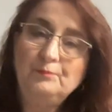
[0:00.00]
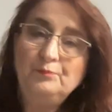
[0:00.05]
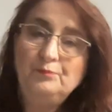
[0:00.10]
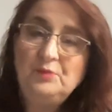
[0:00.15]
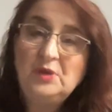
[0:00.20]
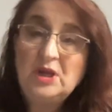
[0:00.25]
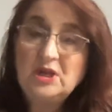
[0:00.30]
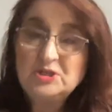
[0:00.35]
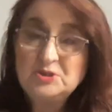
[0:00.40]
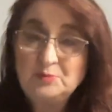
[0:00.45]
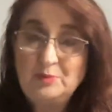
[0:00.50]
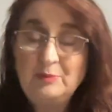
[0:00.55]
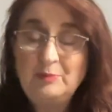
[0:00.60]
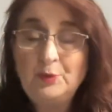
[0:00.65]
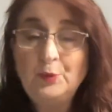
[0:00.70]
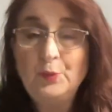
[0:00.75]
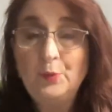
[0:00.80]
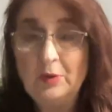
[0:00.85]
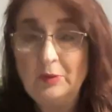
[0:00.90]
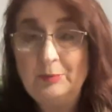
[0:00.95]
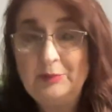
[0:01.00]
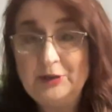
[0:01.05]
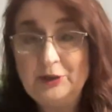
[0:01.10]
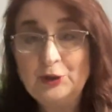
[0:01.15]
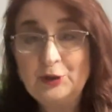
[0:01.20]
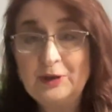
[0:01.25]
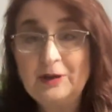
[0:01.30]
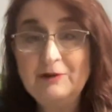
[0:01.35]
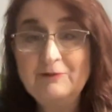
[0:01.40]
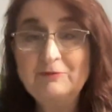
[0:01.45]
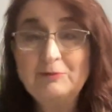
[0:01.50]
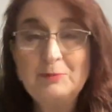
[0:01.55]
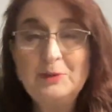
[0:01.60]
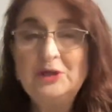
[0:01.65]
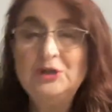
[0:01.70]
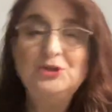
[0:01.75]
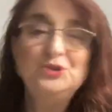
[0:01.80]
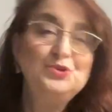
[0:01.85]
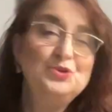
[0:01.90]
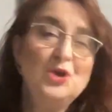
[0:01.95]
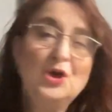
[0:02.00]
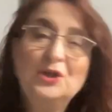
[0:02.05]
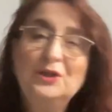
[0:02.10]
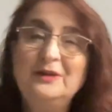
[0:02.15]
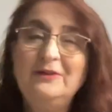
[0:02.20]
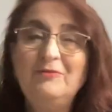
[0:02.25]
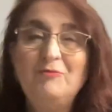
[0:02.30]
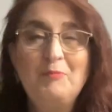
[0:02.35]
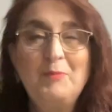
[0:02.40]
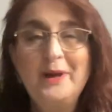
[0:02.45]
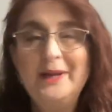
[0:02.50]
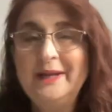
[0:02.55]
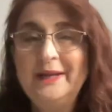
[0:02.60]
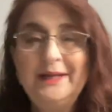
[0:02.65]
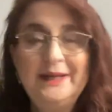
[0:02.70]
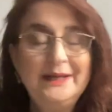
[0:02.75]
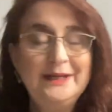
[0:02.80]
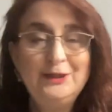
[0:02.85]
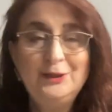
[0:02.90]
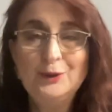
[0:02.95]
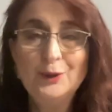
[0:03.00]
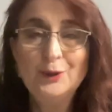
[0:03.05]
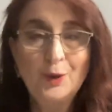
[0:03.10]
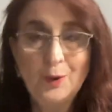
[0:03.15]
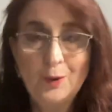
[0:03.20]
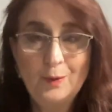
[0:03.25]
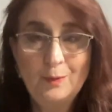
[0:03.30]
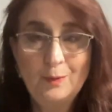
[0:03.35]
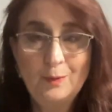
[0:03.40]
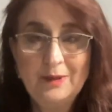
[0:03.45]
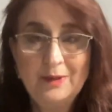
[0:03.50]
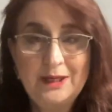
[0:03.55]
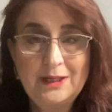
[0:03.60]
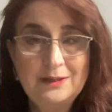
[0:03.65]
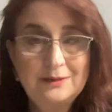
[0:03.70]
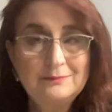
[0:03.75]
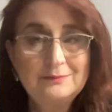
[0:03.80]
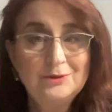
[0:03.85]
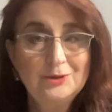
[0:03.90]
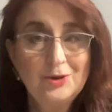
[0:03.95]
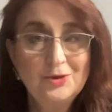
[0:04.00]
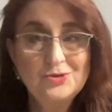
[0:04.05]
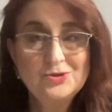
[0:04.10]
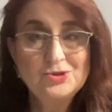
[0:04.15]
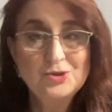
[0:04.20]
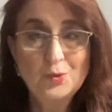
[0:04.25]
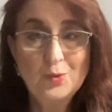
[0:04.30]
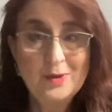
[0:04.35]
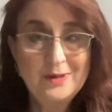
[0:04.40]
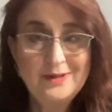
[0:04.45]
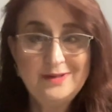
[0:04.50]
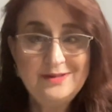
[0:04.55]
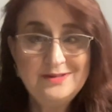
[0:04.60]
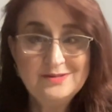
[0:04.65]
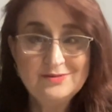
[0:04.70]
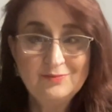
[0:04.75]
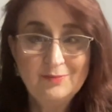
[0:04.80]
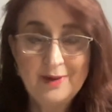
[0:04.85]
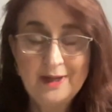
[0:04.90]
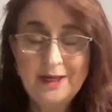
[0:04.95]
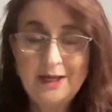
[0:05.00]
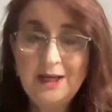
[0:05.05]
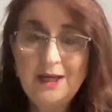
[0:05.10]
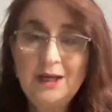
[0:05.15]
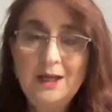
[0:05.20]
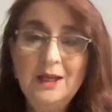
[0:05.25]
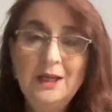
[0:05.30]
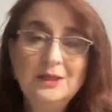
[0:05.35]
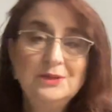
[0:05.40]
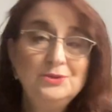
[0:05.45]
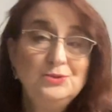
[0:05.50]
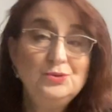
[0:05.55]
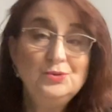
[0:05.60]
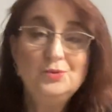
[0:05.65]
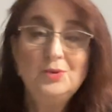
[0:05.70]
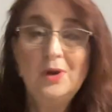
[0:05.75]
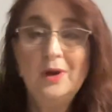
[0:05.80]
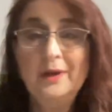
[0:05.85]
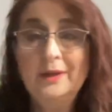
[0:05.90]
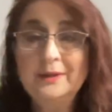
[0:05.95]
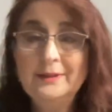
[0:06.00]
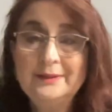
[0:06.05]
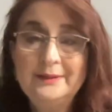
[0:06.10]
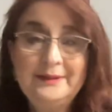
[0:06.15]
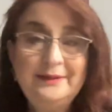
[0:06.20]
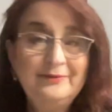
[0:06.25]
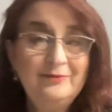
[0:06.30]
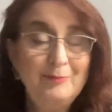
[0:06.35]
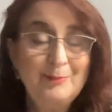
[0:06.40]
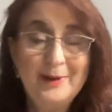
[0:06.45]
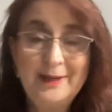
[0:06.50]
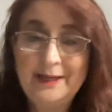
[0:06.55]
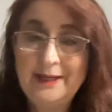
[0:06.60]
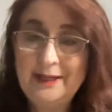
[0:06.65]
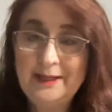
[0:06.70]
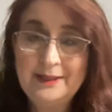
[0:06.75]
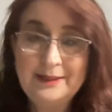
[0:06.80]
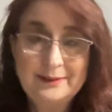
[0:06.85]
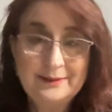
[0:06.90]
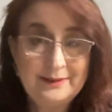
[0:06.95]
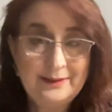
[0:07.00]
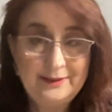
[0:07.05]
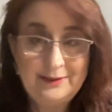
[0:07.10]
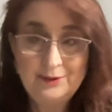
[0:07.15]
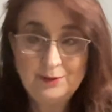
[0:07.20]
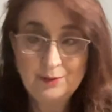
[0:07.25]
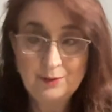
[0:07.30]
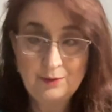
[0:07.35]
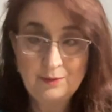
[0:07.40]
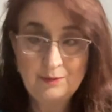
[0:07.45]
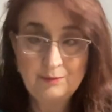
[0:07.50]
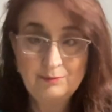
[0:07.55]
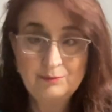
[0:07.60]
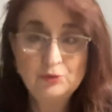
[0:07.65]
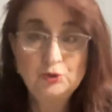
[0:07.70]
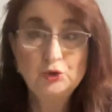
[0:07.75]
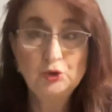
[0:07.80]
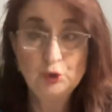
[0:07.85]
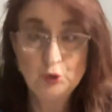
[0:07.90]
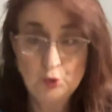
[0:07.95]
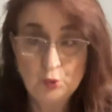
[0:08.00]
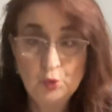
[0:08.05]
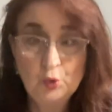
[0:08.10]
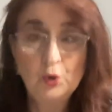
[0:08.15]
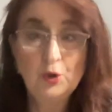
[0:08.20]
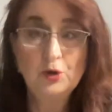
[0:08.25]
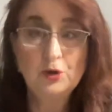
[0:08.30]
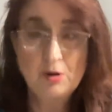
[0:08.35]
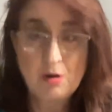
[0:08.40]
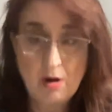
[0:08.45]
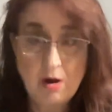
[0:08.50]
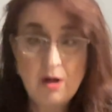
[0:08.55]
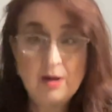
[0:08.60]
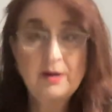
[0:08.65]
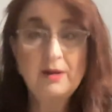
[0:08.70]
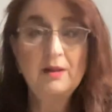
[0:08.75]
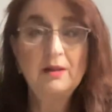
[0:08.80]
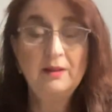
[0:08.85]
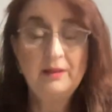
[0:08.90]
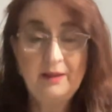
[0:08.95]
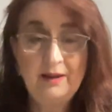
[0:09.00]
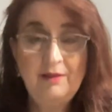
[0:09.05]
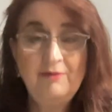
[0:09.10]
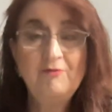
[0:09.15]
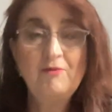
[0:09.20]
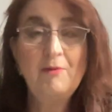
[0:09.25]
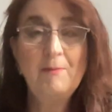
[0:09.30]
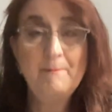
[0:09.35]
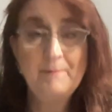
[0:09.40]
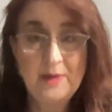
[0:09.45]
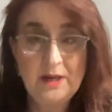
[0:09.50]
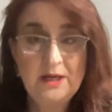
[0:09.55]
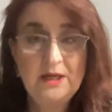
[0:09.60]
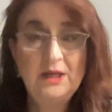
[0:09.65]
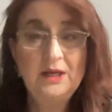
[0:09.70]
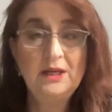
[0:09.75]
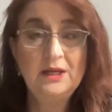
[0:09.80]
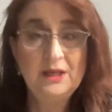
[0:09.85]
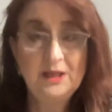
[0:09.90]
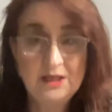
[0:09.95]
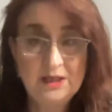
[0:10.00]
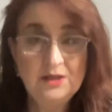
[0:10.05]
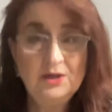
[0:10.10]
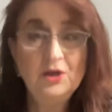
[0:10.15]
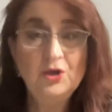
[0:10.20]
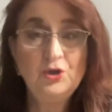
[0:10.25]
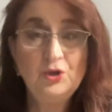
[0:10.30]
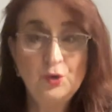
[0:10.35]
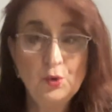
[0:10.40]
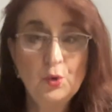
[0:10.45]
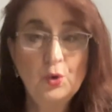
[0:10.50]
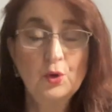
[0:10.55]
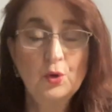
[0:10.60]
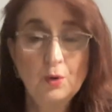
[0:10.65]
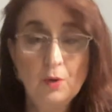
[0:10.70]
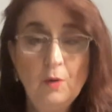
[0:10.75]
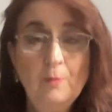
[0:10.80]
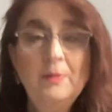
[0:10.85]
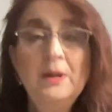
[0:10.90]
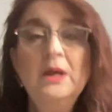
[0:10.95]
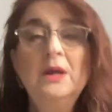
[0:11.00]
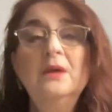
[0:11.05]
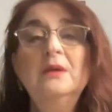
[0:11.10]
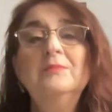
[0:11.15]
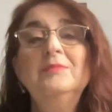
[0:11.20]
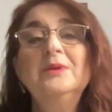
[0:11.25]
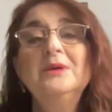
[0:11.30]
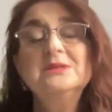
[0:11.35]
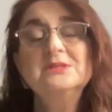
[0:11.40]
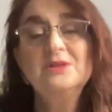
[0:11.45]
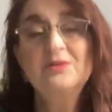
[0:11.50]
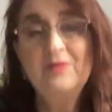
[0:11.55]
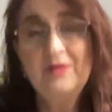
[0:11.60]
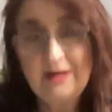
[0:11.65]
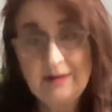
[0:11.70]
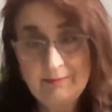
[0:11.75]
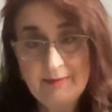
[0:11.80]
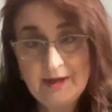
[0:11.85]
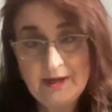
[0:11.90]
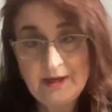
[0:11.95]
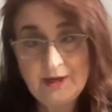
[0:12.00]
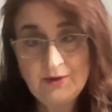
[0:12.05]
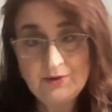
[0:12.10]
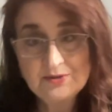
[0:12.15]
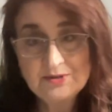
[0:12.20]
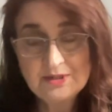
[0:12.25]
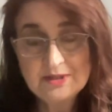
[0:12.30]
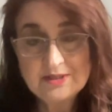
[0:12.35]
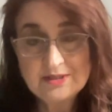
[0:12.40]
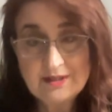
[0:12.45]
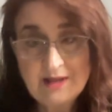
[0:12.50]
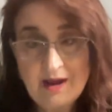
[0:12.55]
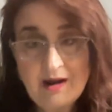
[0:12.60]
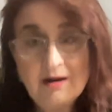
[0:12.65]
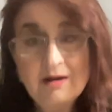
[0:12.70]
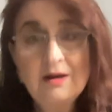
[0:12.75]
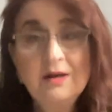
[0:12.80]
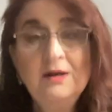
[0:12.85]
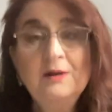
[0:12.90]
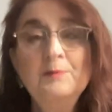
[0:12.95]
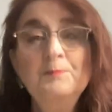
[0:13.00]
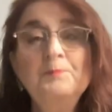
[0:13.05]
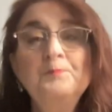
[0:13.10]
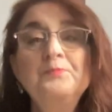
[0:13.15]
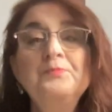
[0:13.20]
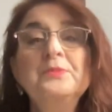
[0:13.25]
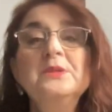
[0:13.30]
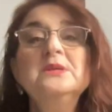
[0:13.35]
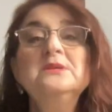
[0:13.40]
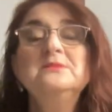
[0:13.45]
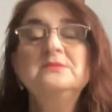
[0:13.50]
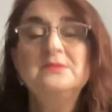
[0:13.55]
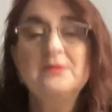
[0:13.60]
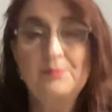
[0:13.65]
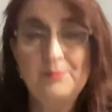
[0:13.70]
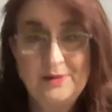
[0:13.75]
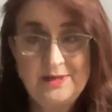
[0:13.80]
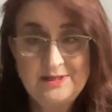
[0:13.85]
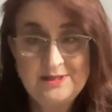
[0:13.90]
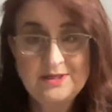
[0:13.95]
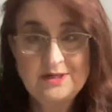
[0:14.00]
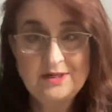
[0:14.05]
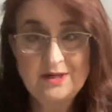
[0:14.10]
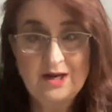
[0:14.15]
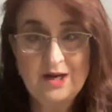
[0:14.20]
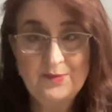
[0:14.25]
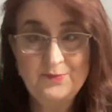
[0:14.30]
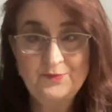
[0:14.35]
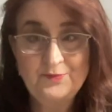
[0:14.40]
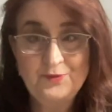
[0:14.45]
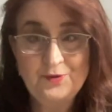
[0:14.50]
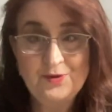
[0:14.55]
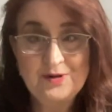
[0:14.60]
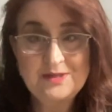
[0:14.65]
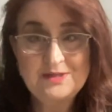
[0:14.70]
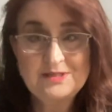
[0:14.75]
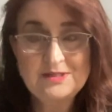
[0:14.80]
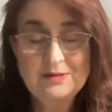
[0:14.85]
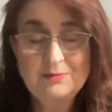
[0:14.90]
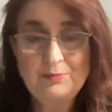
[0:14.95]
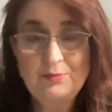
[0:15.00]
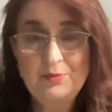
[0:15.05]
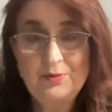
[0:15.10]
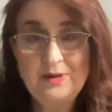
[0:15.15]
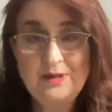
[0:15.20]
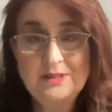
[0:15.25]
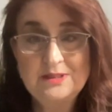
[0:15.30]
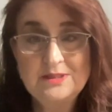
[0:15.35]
because people will be looking for money. Do not leave money in your home, like large quantities of money. Do not leave money in your home. Do not leave money in your home, because if anybody knows it's there, somebody's going to come for it at some point in